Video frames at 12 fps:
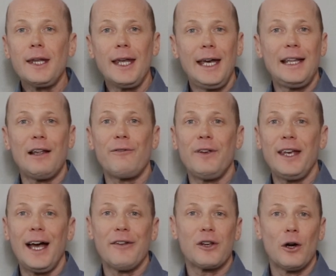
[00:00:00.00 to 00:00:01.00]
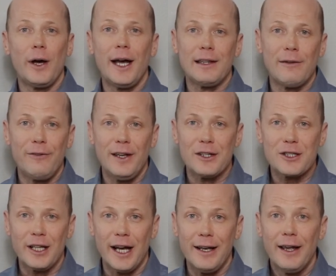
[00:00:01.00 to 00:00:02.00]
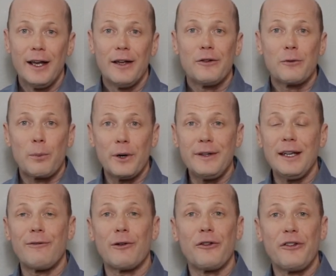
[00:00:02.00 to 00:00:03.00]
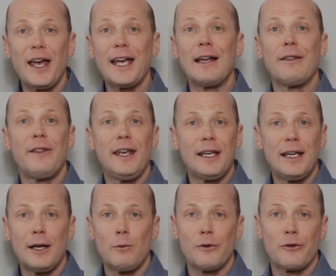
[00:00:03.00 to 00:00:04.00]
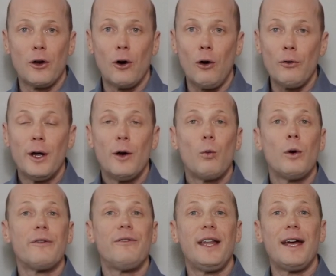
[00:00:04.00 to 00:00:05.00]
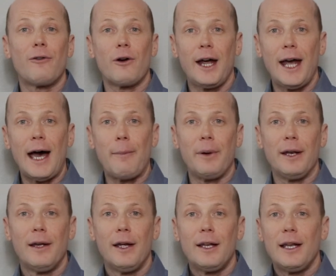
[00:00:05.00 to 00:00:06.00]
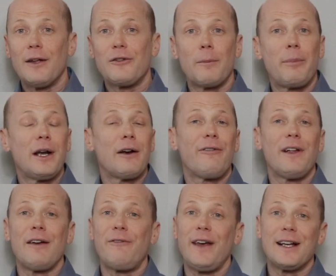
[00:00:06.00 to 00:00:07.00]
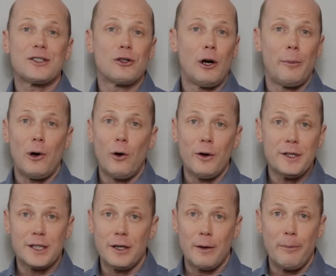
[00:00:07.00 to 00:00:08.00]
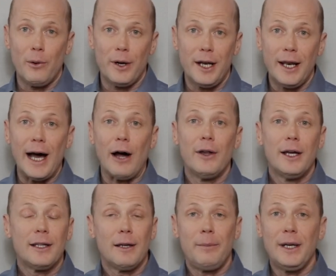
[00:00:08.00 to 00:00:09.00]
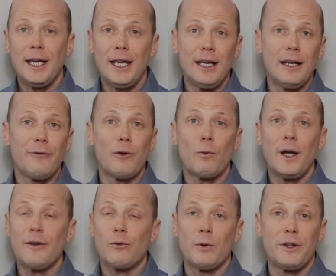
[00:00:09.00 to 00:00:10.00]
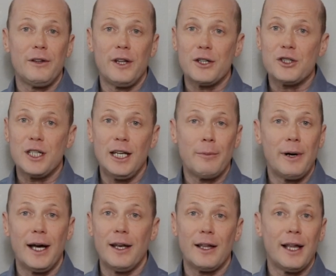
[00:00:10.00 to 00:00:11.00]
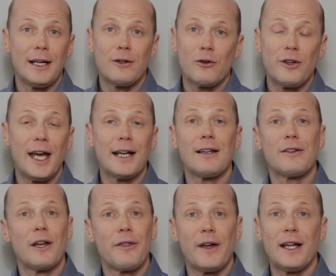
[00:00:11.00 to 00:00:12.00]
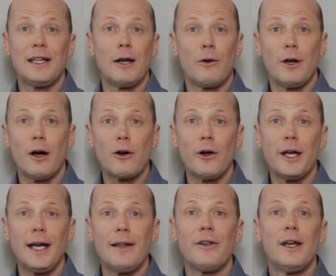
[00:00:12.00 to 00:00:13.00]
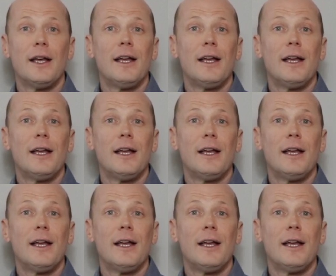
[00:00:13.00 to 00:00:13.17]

and the fiasco at the finish line sprinting for second thinking it was gold would have never happened. Now, it's the butterfly effect, so I'm always going to point it out. The beginning of the race with the Dutch team, I didn't like their tactics. I thought they were knuckleheads.